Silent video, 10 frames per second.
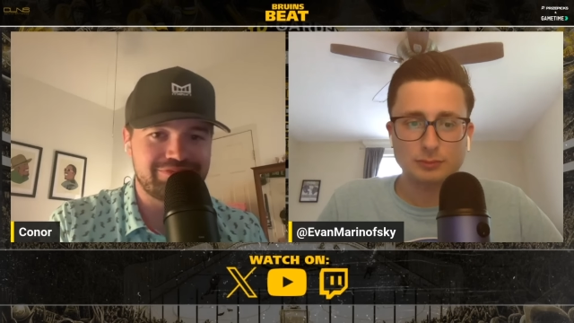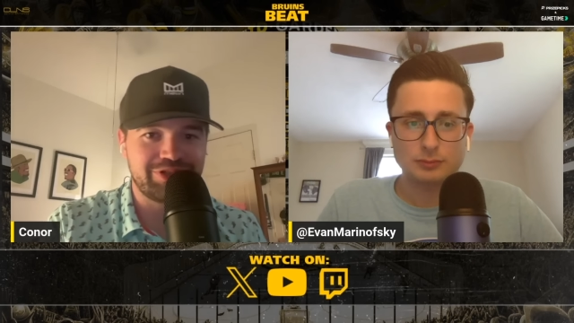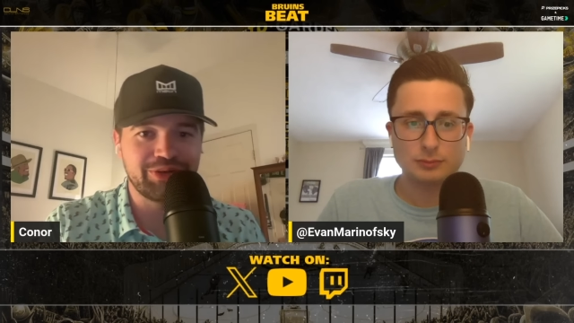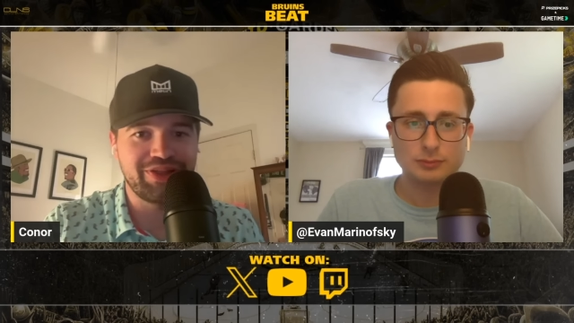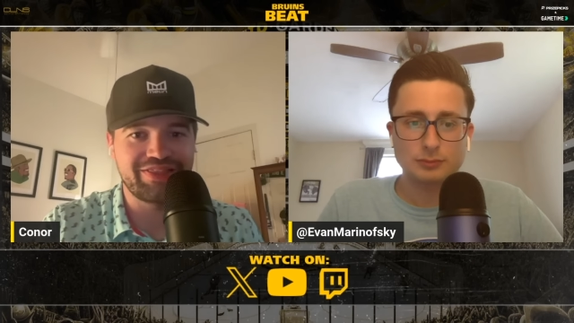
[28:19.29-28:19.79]
Speaker 1: I
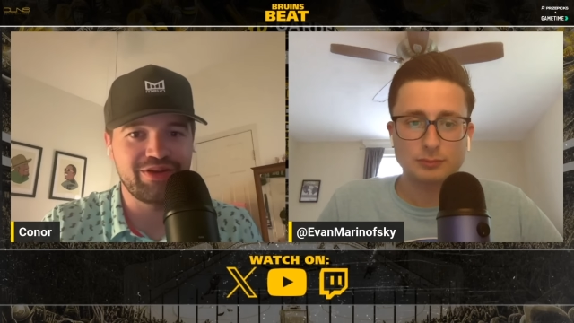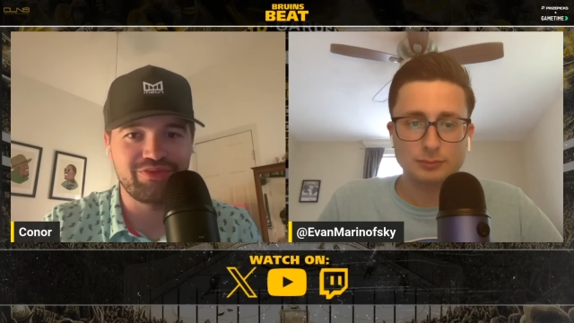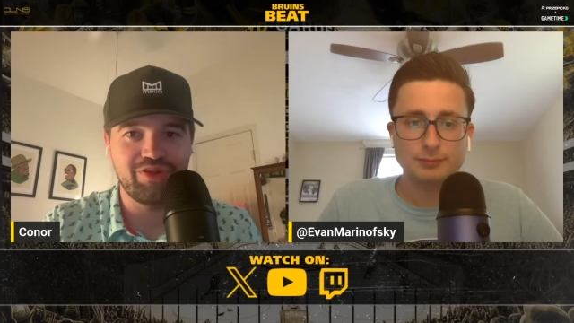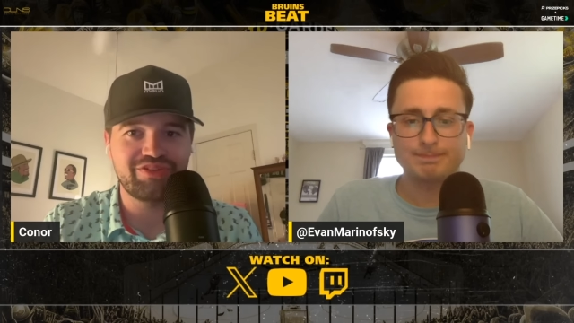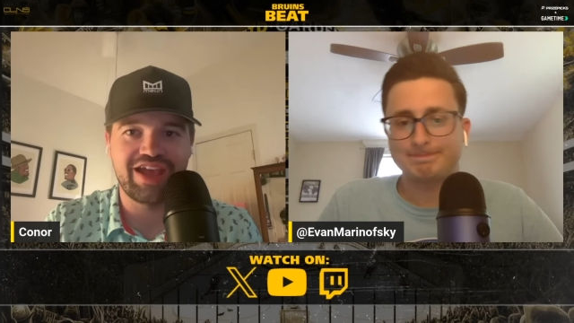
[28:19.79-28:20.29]
don't like th-
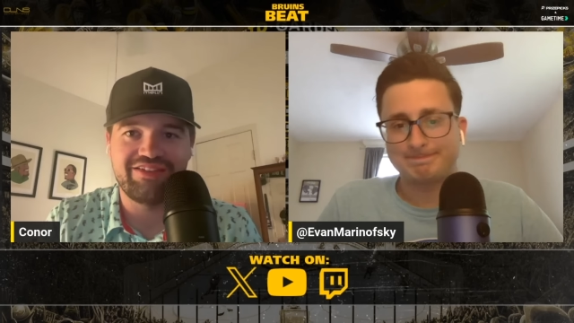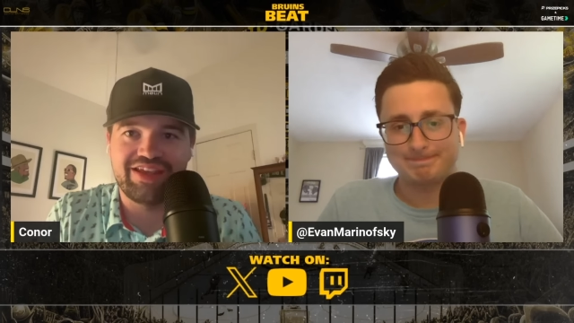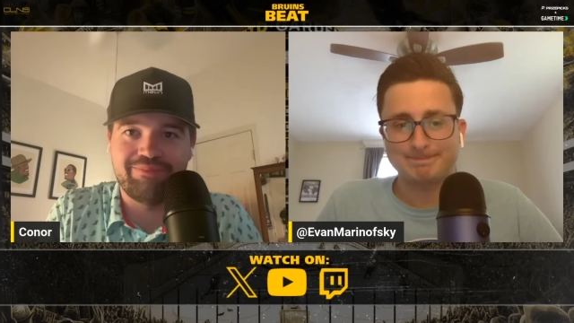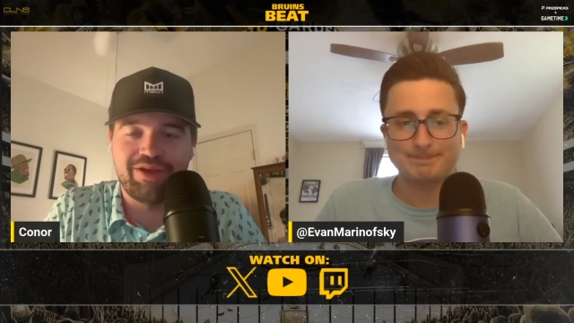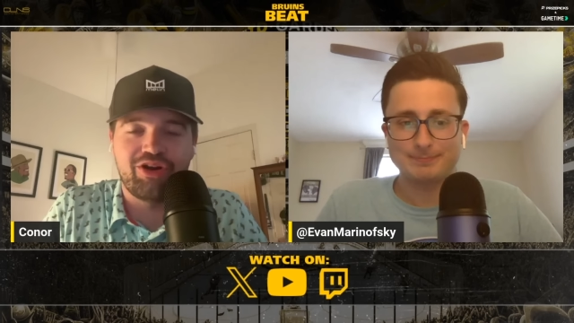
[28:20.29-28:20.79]
those guys
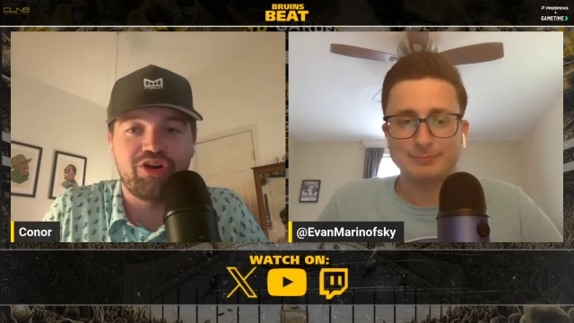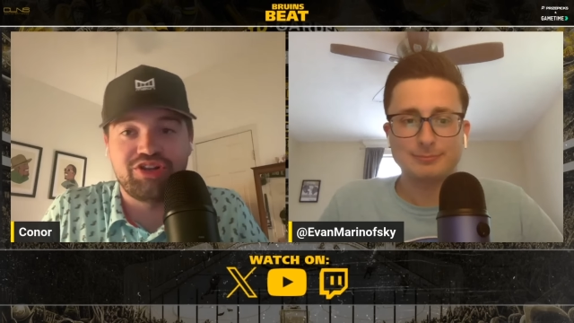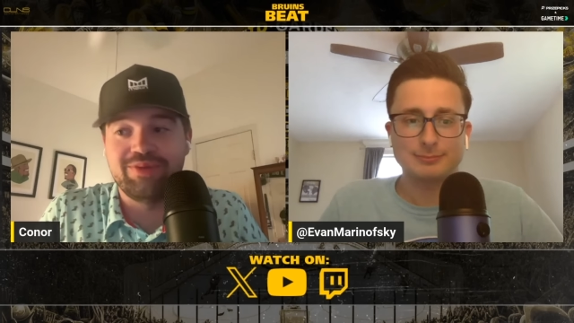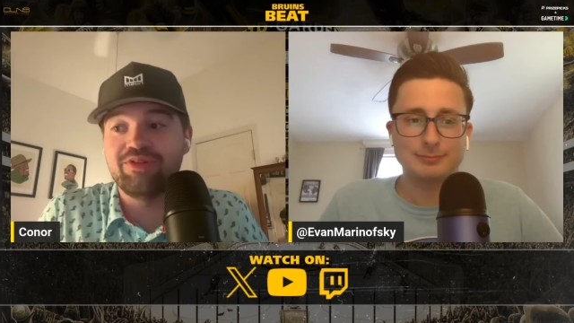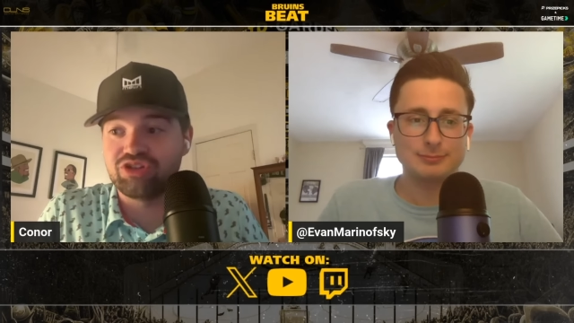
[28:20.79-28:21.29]
getting better. Or a
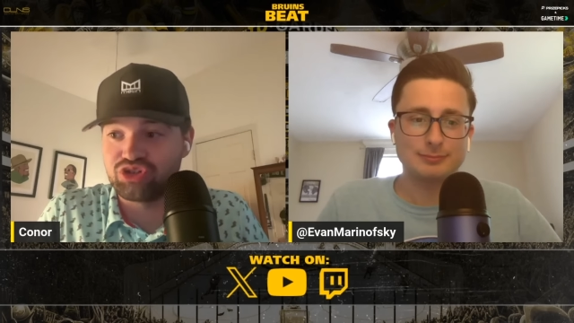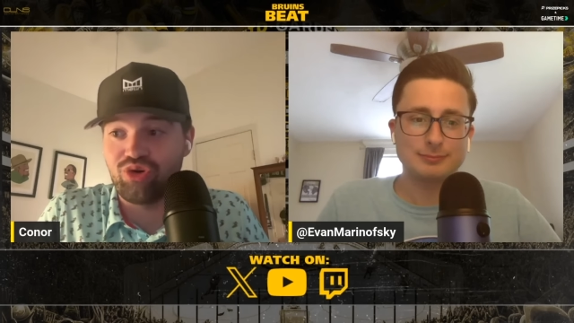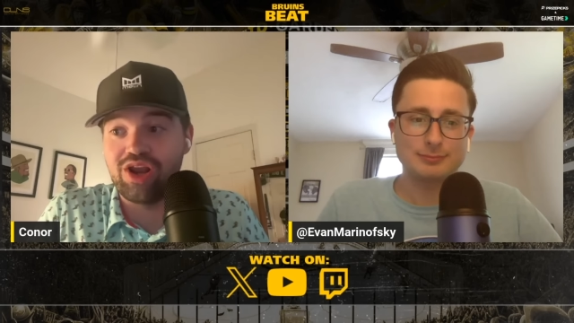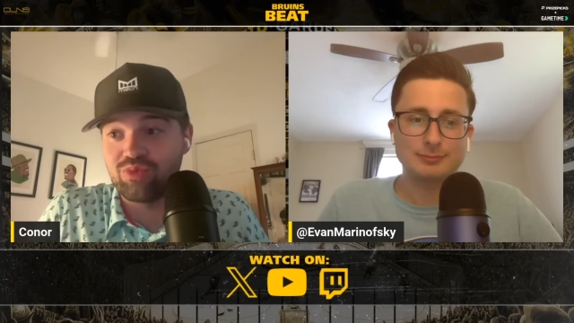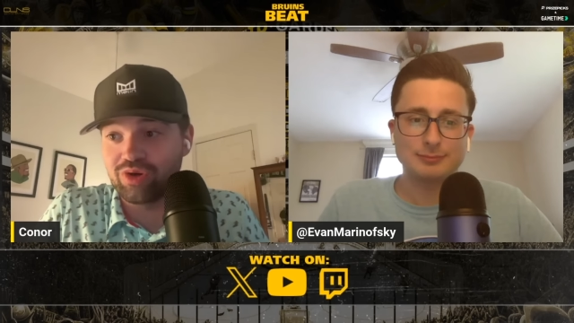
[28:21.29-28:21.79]
team like
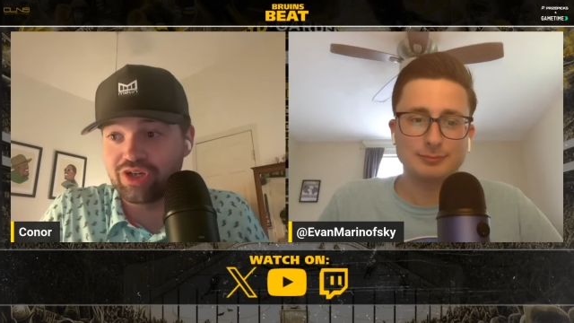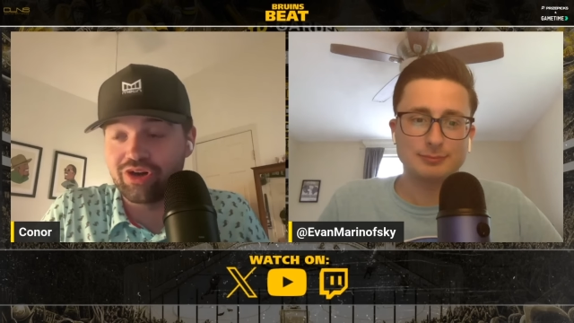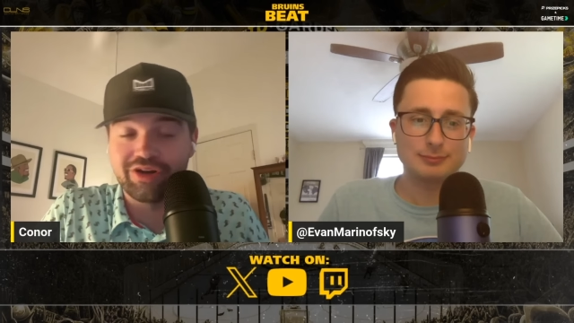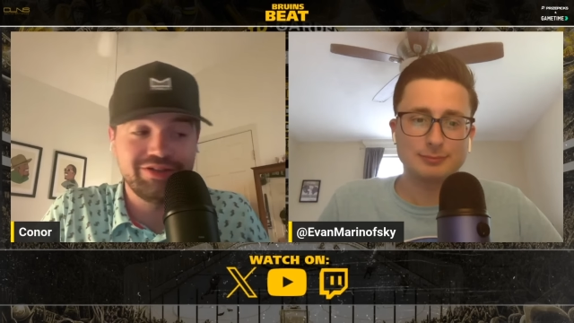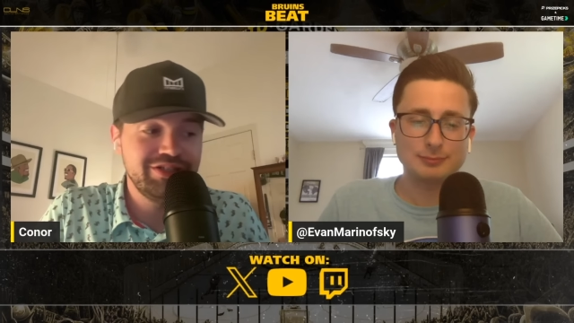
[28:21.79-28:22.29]
Detroit where
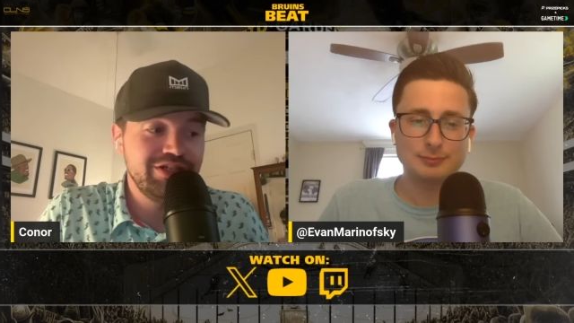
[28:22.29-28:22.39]
you're